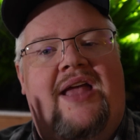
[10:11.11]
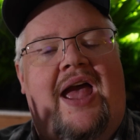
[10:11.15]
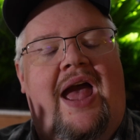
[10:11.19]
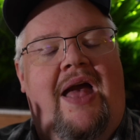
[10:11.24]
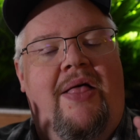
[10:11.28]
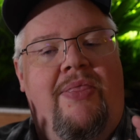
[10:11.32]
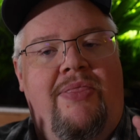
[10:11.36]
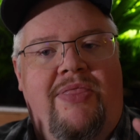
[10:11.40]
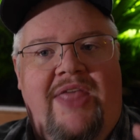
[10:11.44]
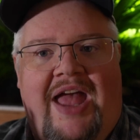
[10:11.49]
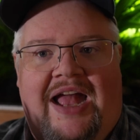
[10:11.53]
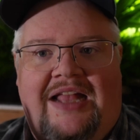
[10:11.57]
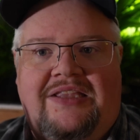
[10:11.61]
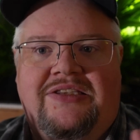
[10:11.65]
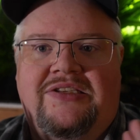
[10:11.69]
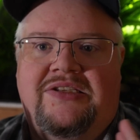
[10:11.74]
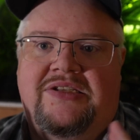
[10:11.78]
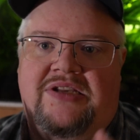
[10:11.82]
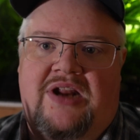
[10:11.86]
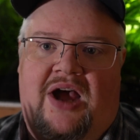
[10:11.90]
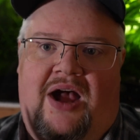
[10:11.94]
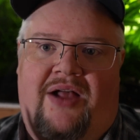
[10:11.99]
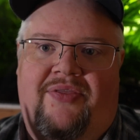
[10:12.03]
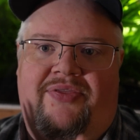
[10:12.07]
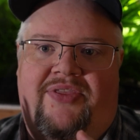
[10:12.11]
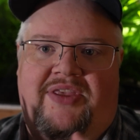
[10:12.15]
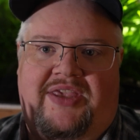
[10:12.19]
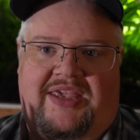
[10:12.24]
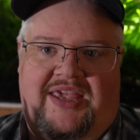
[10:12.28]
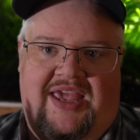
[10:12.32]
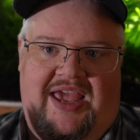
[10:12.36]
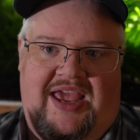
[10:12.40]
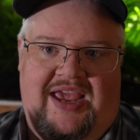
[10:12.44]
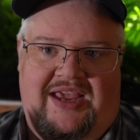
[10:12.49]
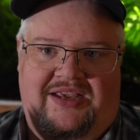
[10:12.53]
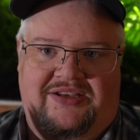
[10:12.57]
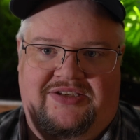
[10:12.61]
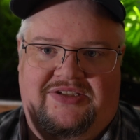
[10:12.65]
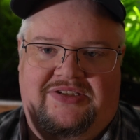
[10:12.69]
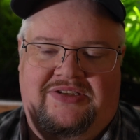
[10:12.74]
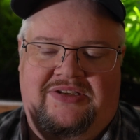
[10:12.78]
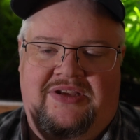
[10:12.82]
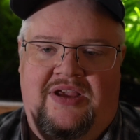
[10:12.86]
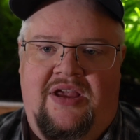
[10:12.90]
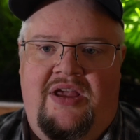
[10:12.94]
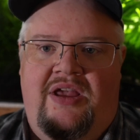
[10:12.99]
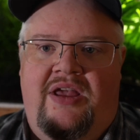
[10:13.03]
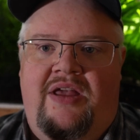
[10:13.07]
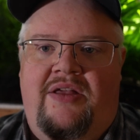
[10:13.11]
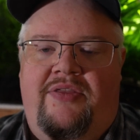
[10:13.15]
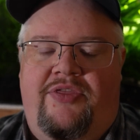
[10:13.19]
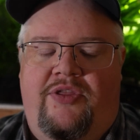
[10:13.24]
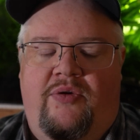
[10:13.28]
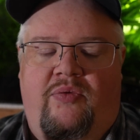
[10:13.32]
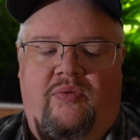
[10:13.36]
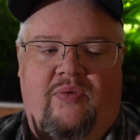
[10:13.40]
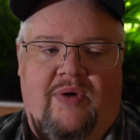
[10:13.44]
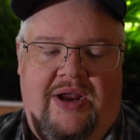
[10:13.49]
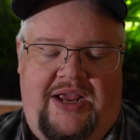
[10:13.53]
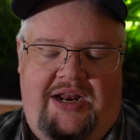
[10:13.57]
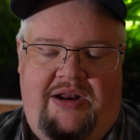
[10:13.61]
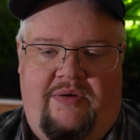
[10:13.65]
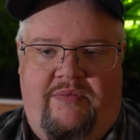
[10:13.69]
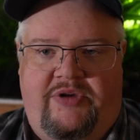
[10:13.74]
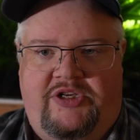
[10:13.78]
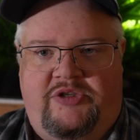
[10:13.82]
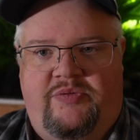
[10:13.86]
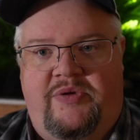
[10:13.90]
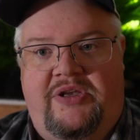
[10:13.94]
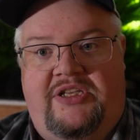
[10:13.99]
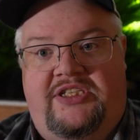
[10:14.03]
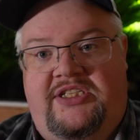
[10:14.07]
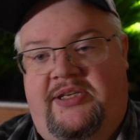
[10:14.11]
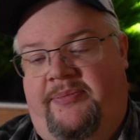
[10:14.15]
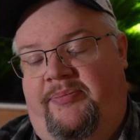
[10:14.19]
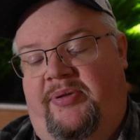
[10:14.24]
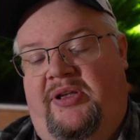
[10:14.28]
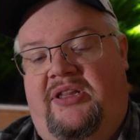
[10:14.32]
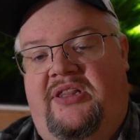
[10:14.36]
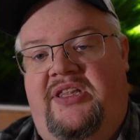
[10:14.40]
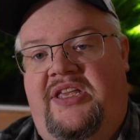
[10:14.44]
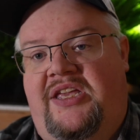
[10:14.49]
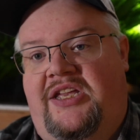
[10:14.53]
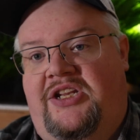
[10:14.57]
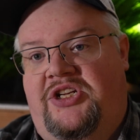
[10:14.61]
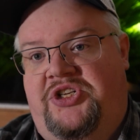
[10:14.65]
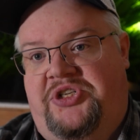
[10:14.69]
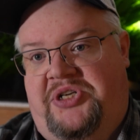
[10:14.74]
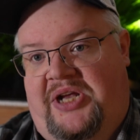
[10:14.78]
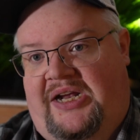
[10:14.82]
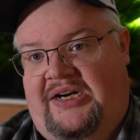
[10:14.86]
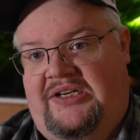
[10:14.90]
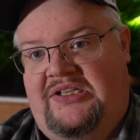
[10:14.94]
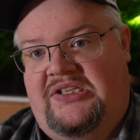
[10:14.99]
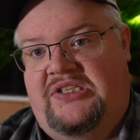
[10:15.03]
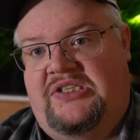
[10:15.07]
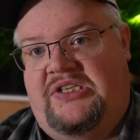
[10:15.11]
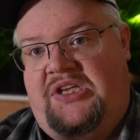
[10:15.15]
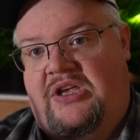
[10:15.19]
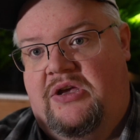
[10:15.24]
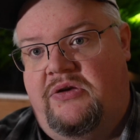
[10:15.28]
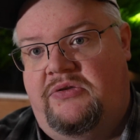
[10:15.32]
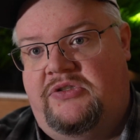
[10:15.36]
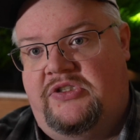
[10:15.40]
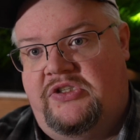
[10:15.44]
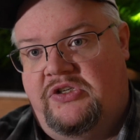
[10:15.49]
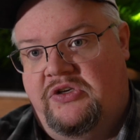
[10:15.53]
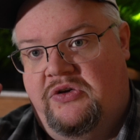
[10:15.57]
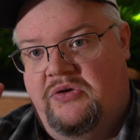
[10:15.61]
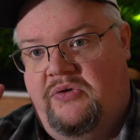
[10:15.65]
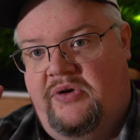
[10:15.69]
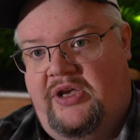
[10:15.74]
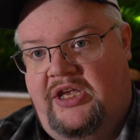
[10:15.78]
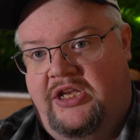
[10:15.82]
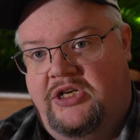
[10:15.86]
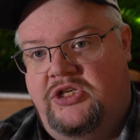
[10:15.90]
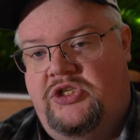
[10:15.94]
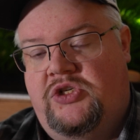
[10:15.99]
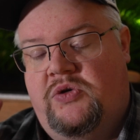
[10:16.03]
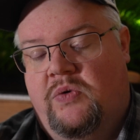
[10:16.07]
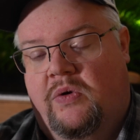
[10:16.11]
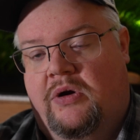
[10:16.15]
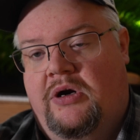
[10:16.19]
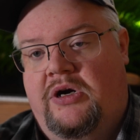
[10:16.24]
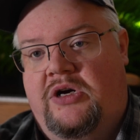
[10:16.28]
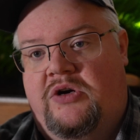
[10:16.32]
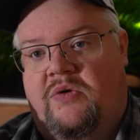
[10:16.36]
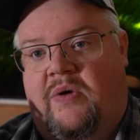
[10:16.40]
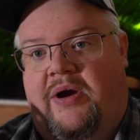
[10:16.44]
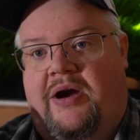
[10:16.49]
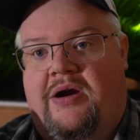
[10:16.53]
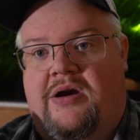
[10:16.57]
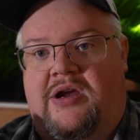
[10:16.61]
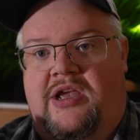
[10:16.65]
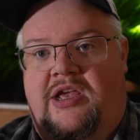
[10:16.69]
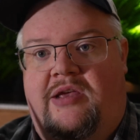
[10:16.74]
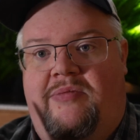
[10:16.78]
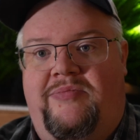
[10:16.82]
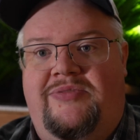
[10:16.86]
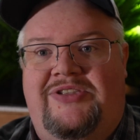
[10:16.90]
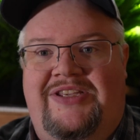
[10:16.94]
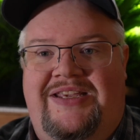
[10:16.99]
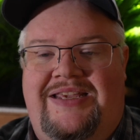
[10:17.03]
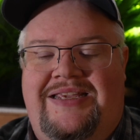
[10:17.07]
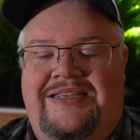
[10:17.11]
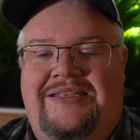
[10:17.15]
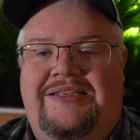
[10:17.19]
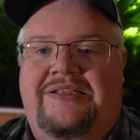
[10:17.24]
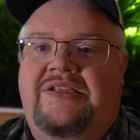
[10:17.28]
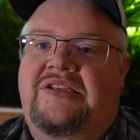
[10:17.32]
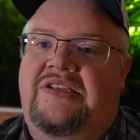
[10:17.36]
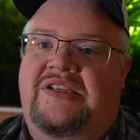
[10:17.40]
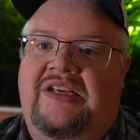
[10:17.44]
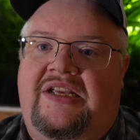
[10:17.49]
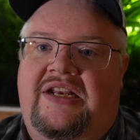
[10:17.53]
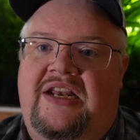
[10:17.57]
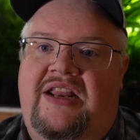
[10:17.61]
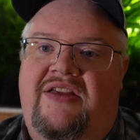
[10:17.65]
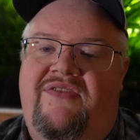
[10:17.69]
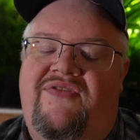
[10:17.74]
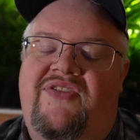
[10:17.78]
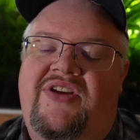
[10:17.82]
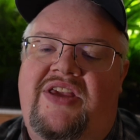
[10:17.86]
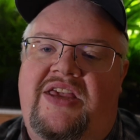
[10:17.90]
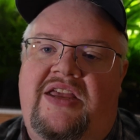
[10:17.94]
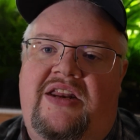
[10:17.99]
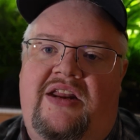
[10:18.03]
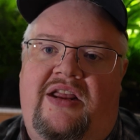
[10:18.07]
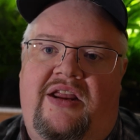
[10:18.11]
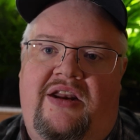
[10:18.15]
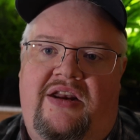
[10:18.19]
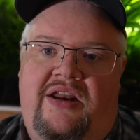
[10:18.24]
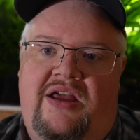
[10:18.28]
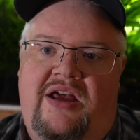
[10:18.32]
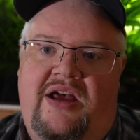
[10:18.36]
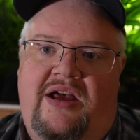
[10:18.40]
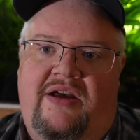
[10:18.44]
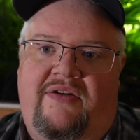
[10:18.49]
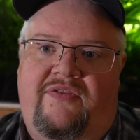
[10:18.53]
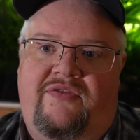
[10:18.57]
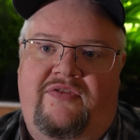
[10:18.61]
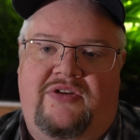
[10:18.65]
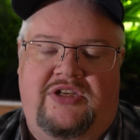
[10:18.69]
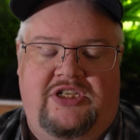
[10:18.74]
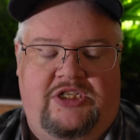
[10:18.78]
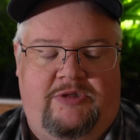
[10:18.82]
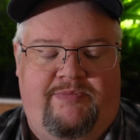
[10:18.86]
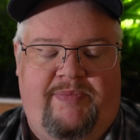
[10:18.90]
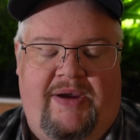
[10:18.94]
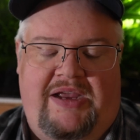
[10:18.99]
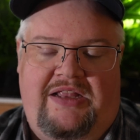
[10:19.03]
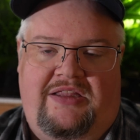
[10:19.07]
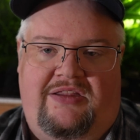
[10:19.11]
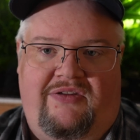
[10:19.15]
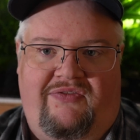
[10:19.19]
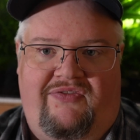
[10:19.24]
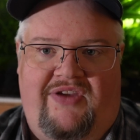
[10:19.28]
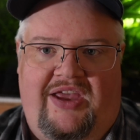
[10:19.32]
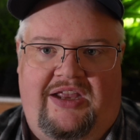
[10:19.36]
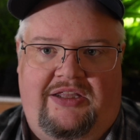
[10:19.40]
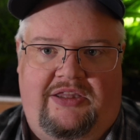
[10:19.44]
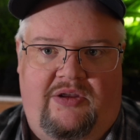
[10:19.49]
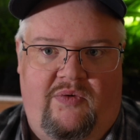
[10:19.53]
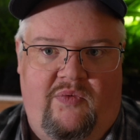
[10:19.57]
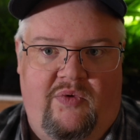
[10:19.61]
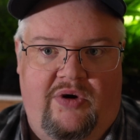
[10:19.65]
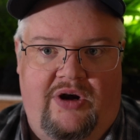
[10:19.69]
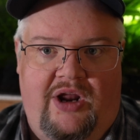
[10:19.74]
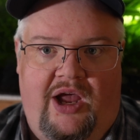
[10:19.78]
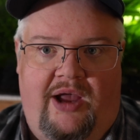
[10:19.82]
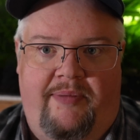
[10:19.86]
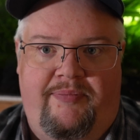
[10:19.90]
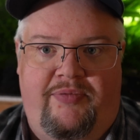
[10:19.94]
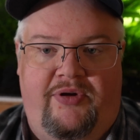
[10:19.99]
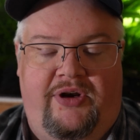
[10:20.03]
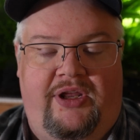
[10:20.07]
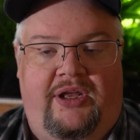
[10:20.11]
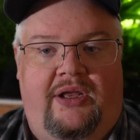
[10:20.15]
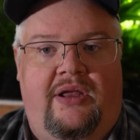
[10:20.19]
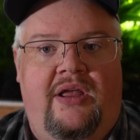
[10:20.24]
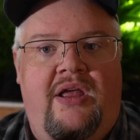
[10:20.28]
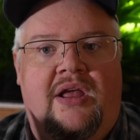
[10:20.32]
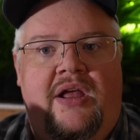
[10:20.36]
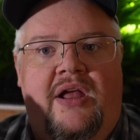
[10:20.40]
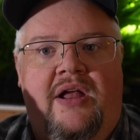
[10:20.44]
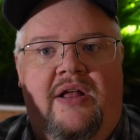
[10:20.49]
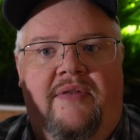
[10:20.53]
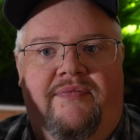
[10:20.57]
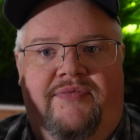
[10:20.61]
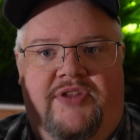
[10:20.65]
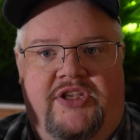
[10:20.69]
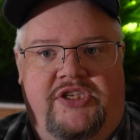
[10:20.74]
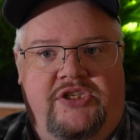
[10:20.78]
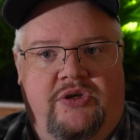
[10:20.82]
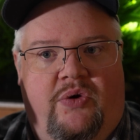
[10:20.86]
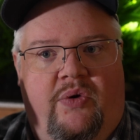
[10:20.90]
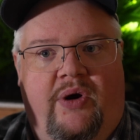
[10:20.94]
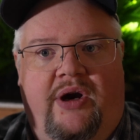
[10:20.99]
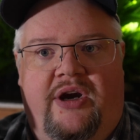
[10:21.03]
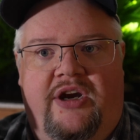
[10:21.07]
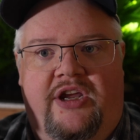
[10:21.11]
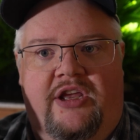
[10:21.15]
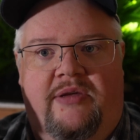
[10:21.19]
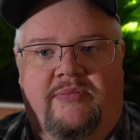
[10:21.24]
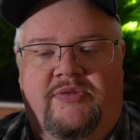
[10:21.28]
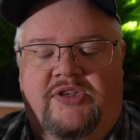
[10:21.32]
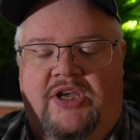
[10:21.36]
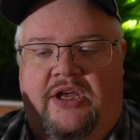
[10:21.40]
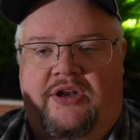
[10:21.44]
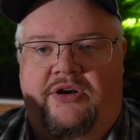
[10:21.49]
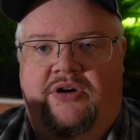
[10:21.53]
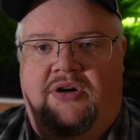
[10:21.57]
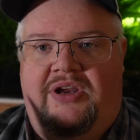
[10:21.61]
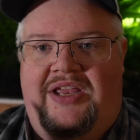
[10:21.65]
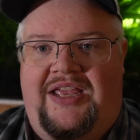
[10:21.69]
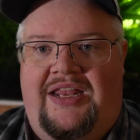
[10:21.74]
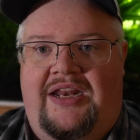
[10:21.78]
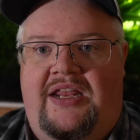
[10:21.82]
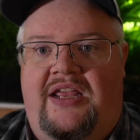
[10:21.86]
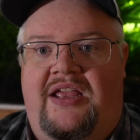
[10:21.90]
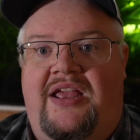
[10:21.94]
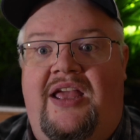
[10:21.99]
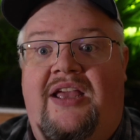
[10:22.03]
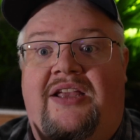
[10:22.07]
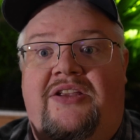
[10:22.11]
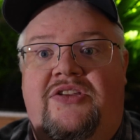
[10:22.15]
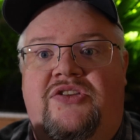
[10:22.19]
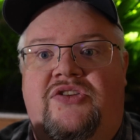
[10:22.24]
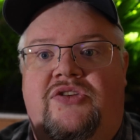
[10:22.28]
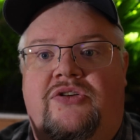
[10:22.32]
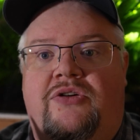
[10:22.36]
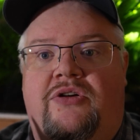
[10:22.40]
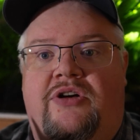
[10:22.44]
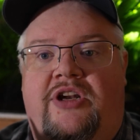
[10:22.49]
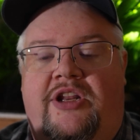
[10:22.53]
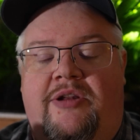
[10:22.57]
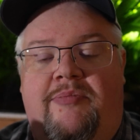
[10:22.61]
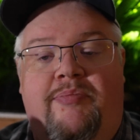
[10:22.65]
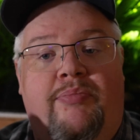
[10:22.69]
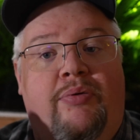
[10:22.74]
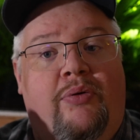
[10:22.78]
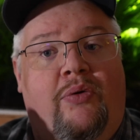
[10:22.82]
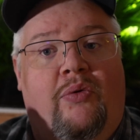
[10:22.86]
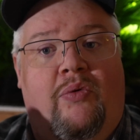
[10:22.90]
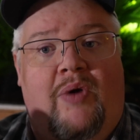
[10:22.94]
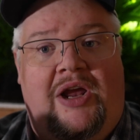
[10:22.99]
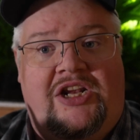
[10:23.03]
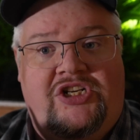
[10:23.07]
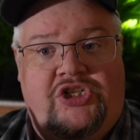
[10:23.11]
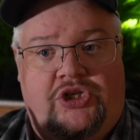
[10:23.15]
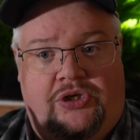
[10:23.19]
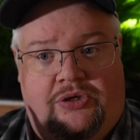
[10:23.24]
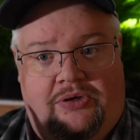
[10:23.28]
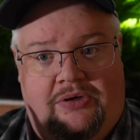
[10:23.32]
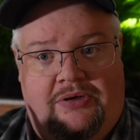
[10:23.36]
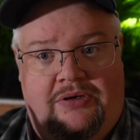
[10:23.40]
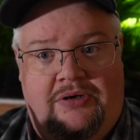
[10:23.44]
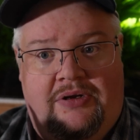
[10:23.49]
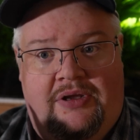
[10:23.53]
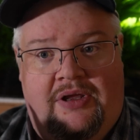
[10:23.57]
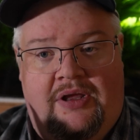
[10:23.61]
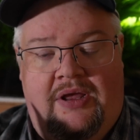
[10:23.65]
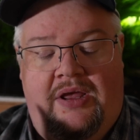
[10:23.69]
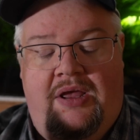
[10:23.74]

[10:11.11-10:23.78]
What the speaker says: And that's not the case. The rate at which we typically inject CO2 into our aquariums is significant enough, despite the fact that we're not putting these aquariums under any exerted pressure.